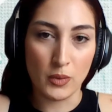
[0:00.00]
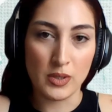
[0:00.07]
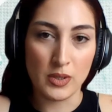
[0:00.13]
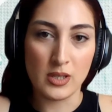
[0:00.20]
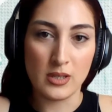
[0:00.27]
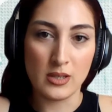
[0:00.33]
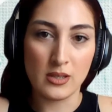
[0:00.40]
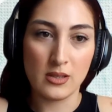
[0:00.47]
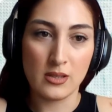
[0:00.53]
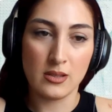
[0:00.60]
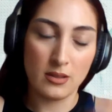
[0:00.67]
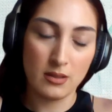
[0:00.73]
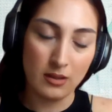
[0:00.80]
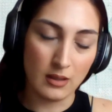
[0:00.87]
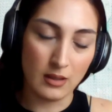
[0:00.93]
which is
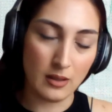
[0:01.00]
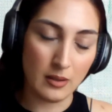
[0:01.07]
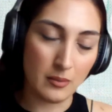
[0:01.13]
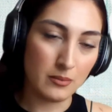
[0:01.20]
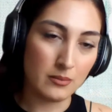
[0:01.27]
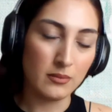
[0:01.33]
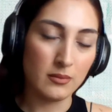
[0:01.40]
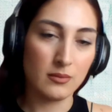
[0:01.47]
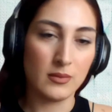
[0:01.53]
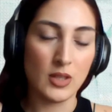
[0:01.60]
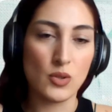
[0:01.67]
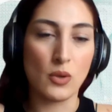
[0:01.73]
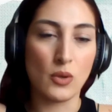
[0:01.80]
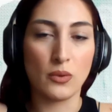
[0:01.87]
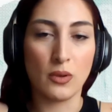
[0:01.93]
the
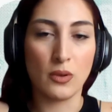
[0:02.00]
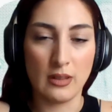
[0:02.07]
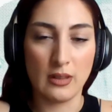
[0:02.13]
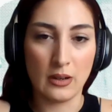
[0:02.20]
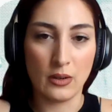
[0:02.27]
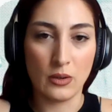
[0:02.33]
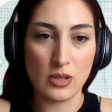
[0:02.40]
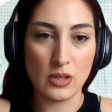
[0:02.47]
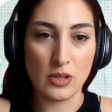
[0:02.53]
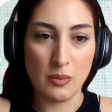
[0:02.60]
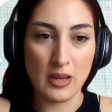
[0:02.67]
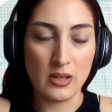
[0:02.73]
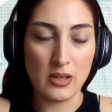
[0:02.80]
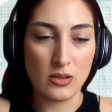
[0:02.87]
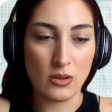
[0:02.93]
software that Argos is
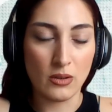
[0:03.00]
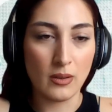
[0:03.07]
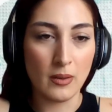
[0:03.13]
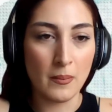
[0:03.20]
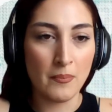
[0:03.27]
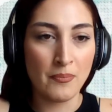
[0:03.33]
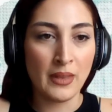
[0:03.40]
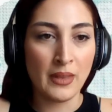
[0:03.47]
based on,